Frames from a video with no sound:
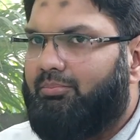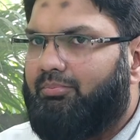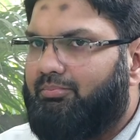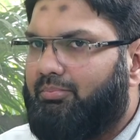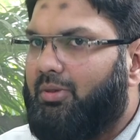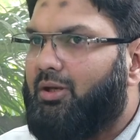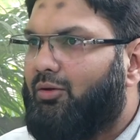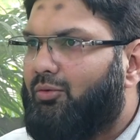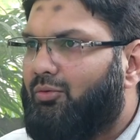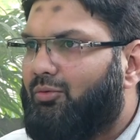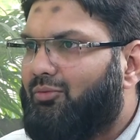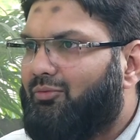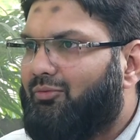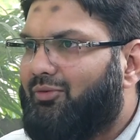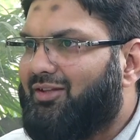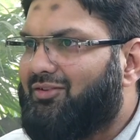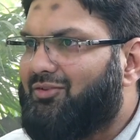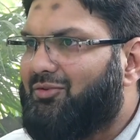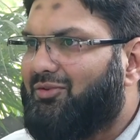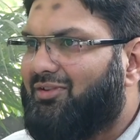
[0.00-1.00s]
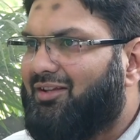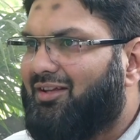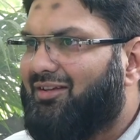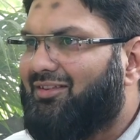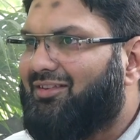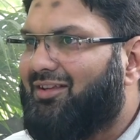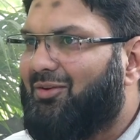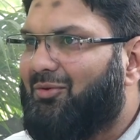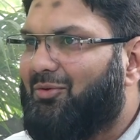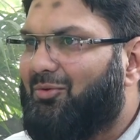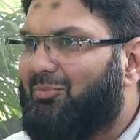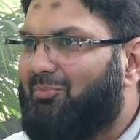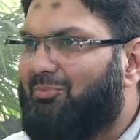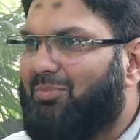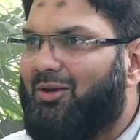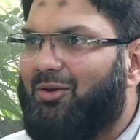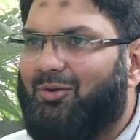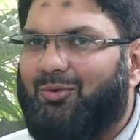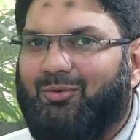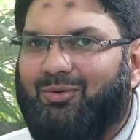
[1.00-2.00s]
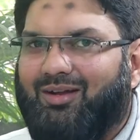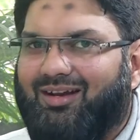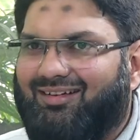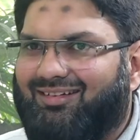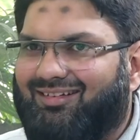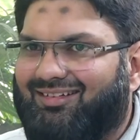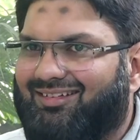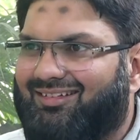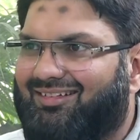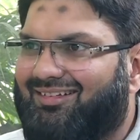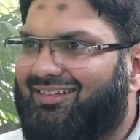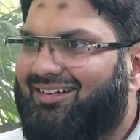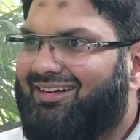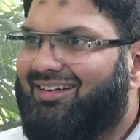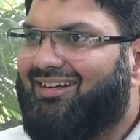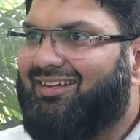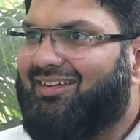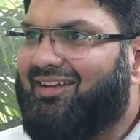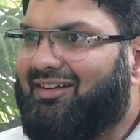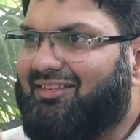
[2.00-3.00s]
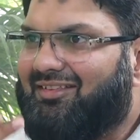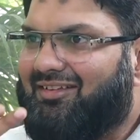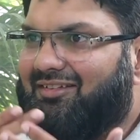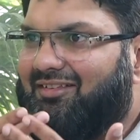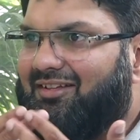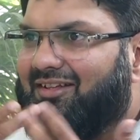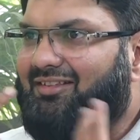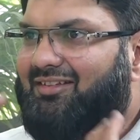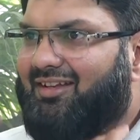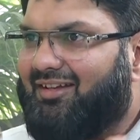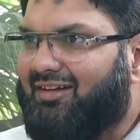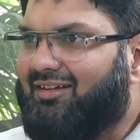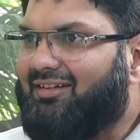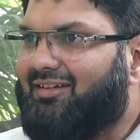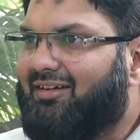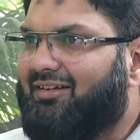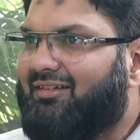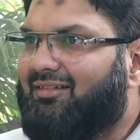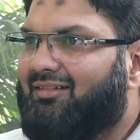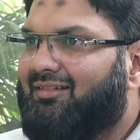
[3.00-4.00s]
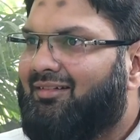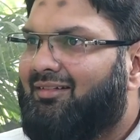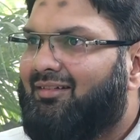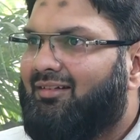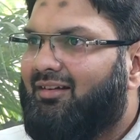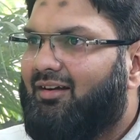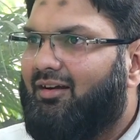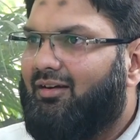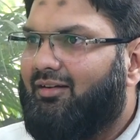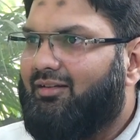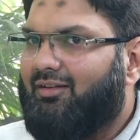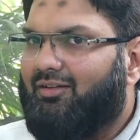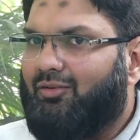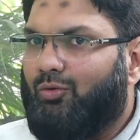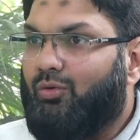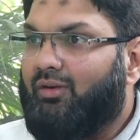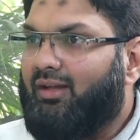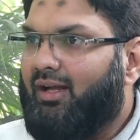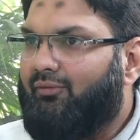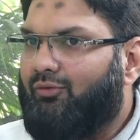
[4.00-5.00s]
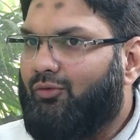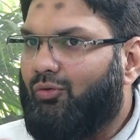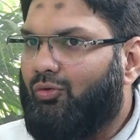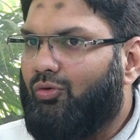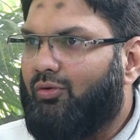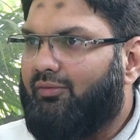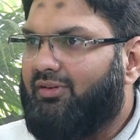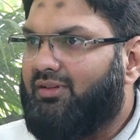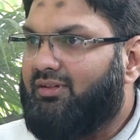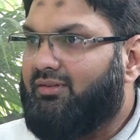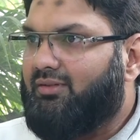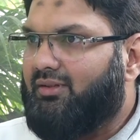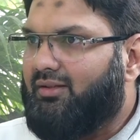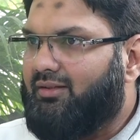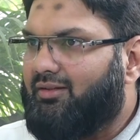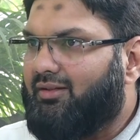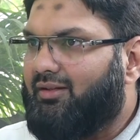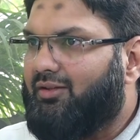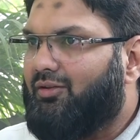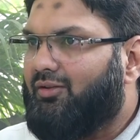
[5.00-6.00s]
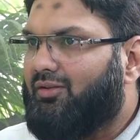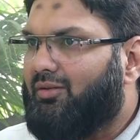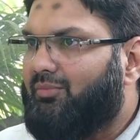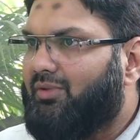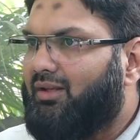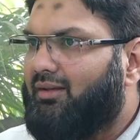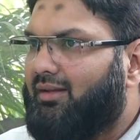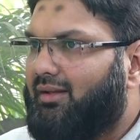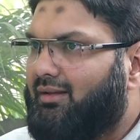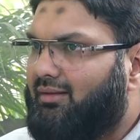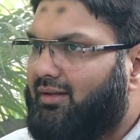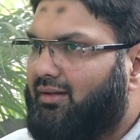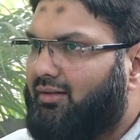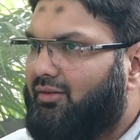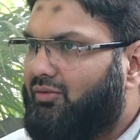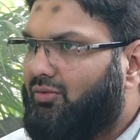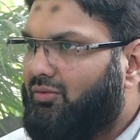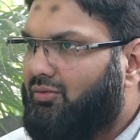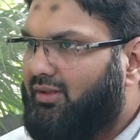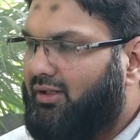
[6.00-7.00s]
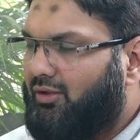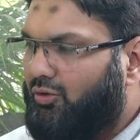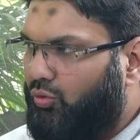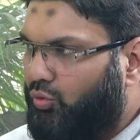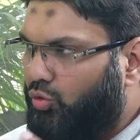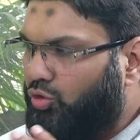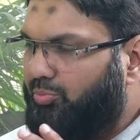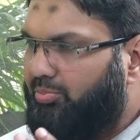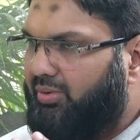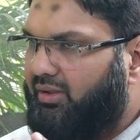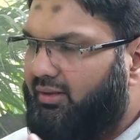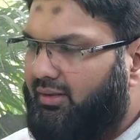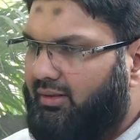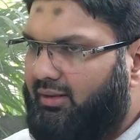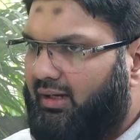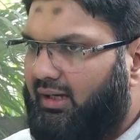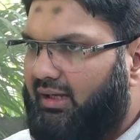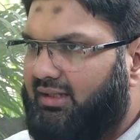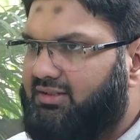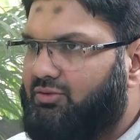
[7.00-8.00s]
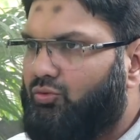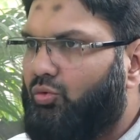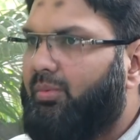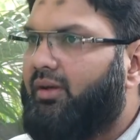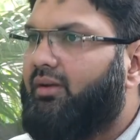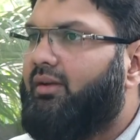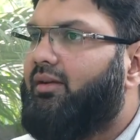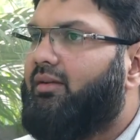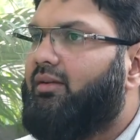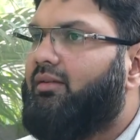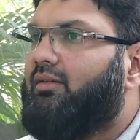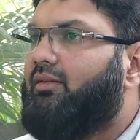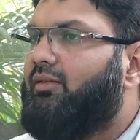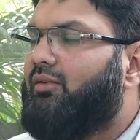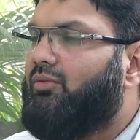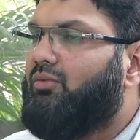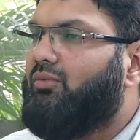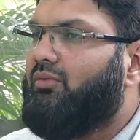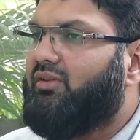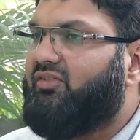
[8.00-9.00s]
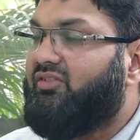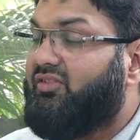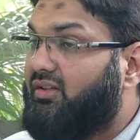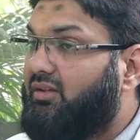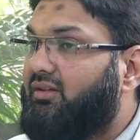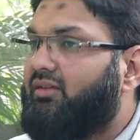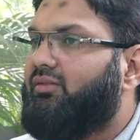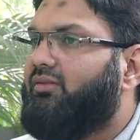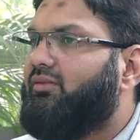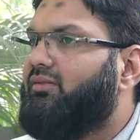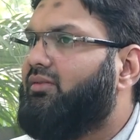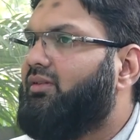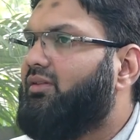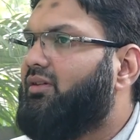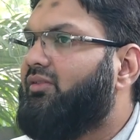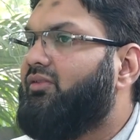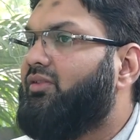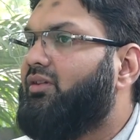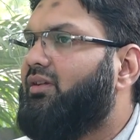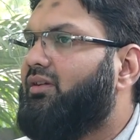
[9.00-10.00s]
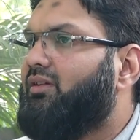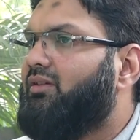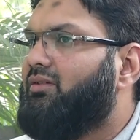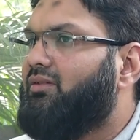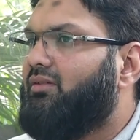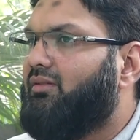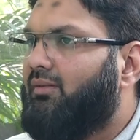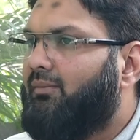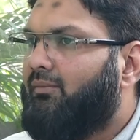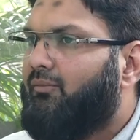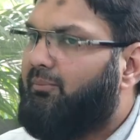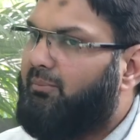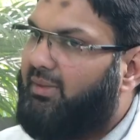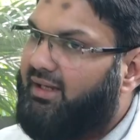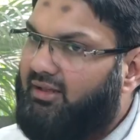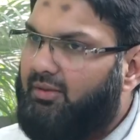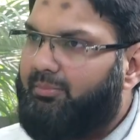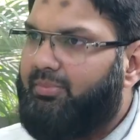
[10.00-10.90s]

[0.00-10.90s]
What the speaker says: pallu, as you say in Telugu, pallu, and get the teeth corrected. They don't have to go for surgery or something like that. So that growth period has to be taken into serious consideration by the